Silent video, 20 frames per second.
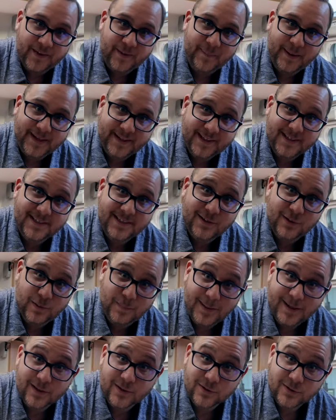to make this into
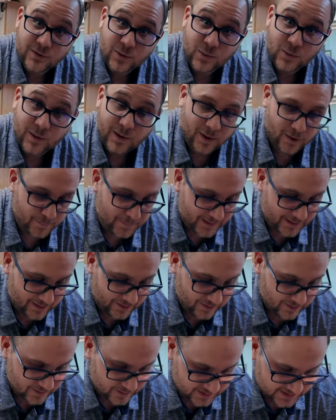bigger store or
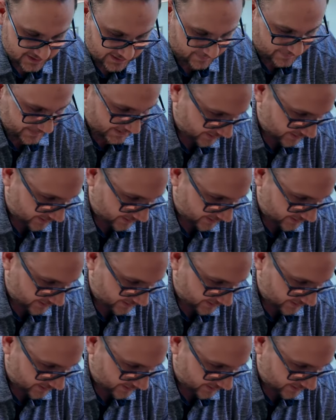bigger sleeping